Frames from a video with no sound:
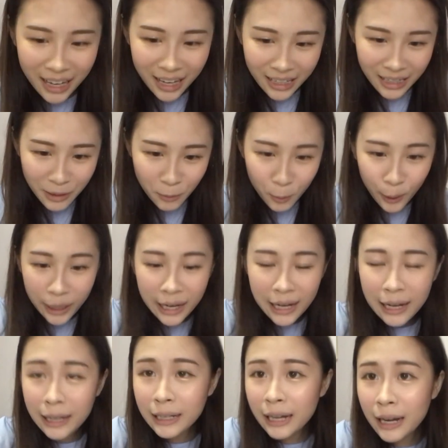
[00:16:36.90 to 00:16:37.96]

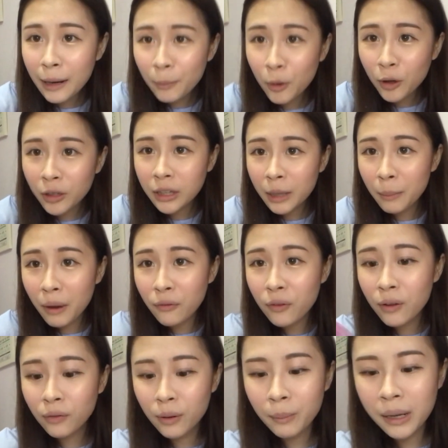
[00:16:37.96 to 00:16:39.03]
Anyway, then I'm gonna take my
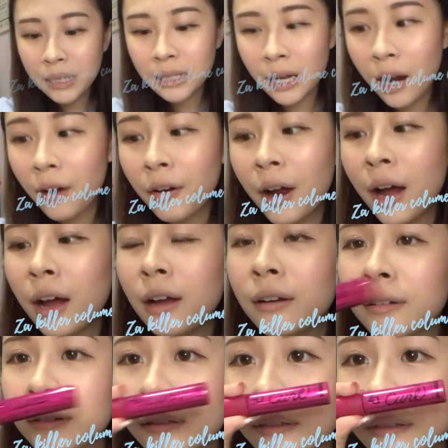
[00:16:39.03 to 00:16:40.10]
favorite mascara,
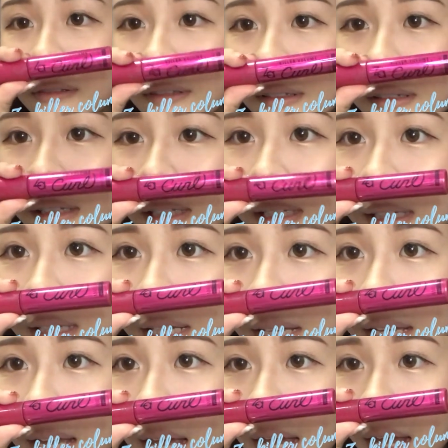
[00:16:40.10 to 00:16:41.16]

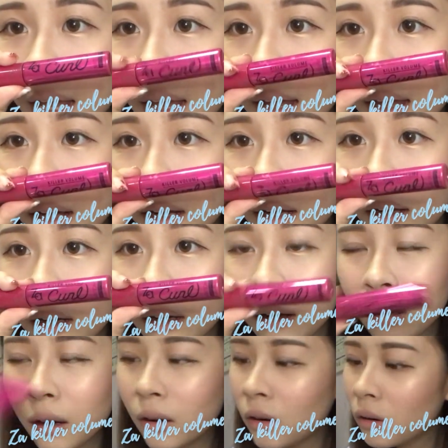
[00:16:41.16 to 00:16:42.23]
ZA
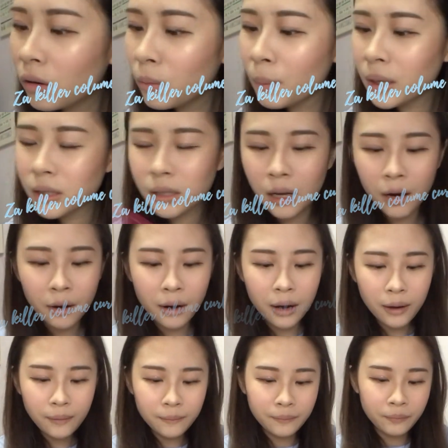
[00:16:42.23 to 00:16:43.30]
Curl
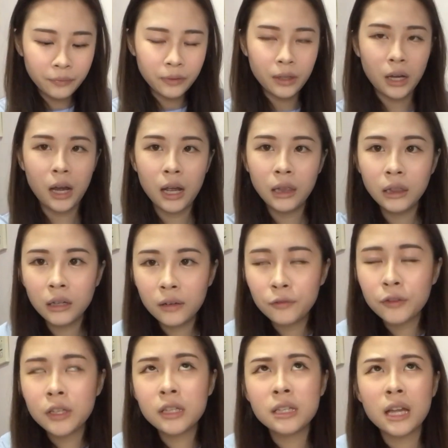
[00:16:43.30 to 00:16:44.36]
Mascara. I
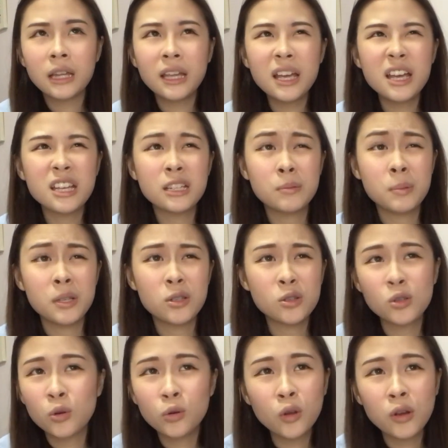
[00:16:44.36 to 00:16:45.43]
love this. I think it has been
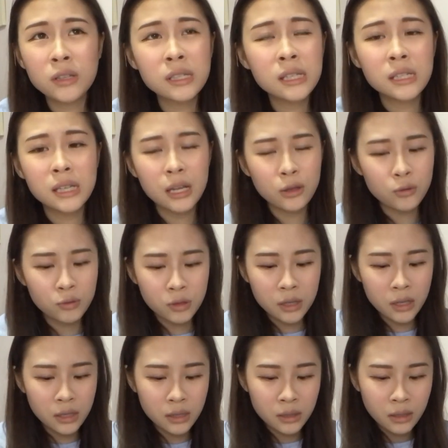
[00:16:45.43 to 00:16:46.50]
so long since I used
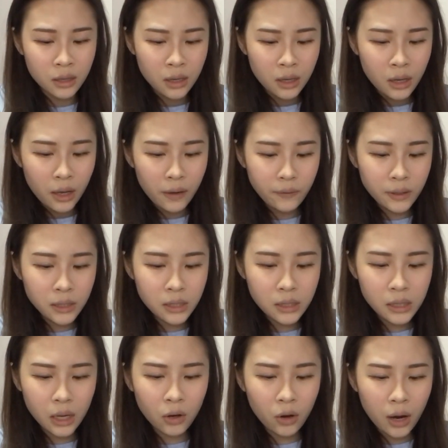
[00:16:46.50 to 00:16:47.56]
this. Ever
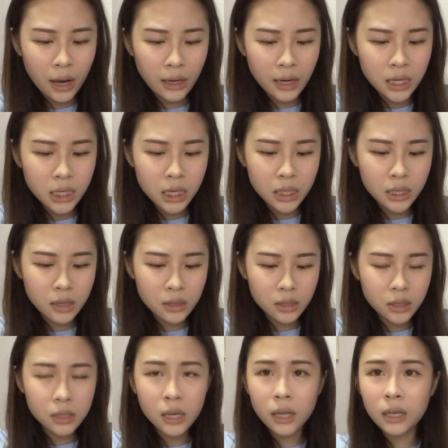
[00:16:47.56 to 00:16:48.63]
since I got eyelash
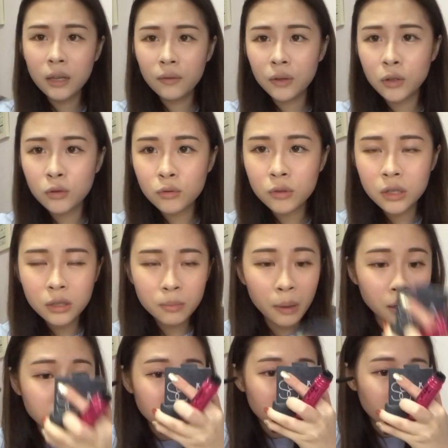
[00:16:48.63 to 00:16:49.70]
extensions, I didn't even use this
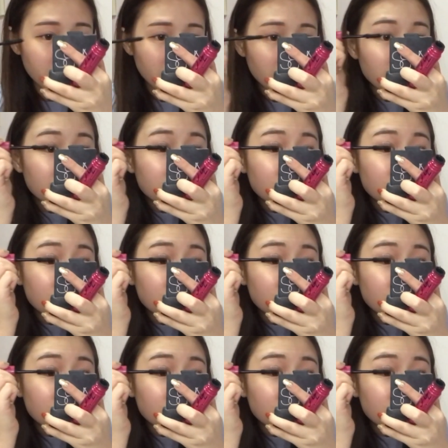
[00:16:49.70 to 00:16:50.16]
mascara.